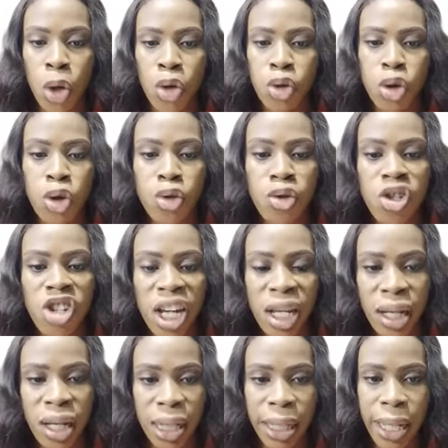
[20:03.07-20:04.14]
so you
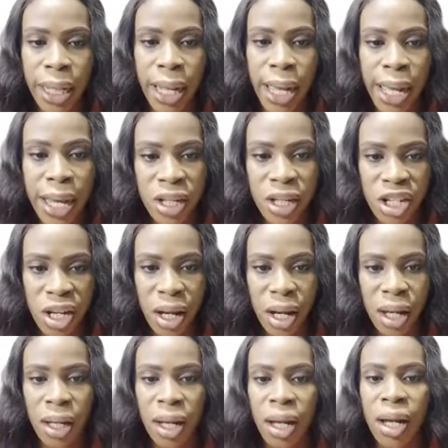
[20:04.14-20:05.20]
check
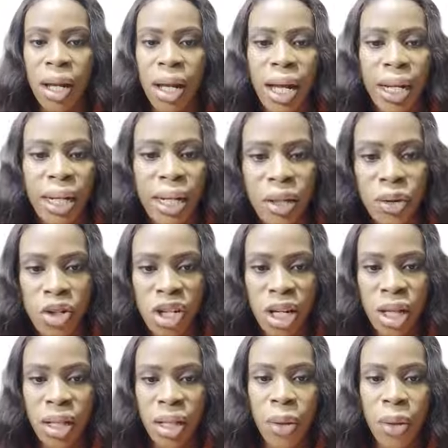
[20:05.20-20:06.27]
Asia and then you
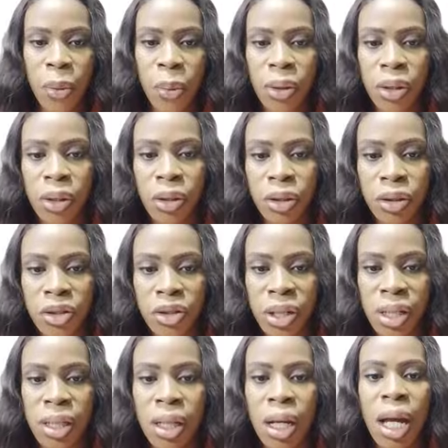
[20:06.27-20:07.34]
check the European
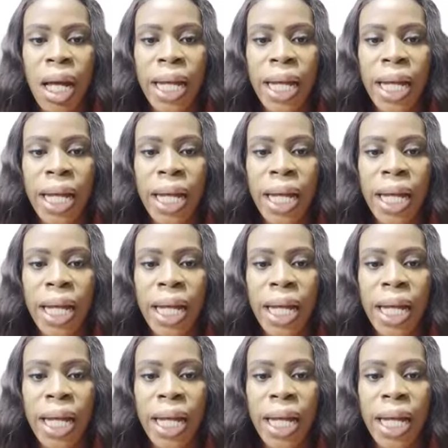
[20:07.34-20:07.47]
countries.